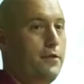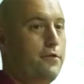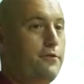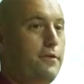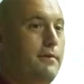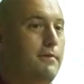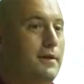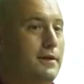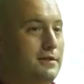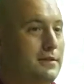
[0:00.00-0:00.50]

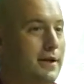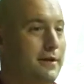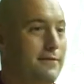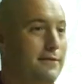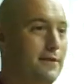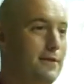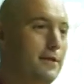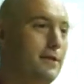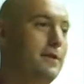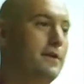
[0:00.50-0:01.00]
three months
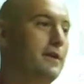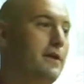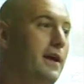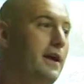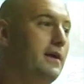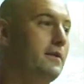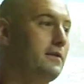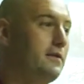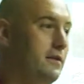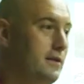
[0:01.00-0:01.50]
after the
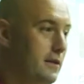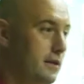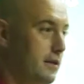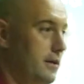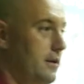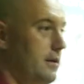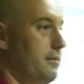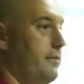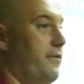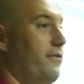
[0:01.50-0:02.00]
hurricane.
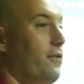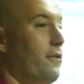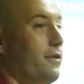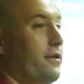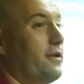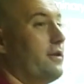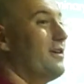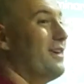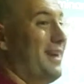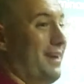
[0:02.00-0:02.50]
Before
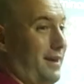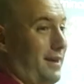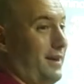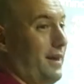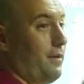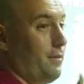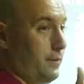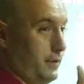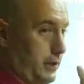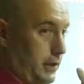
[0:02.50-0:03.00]
the hurricane,
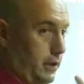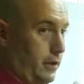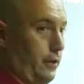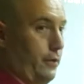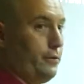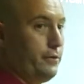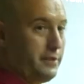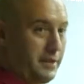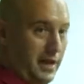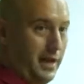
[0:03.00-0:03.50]
that was
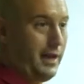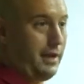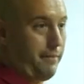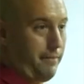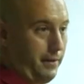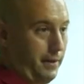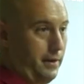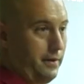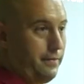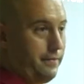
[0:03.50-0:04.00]
closed
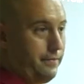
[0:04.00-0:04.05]
canopy.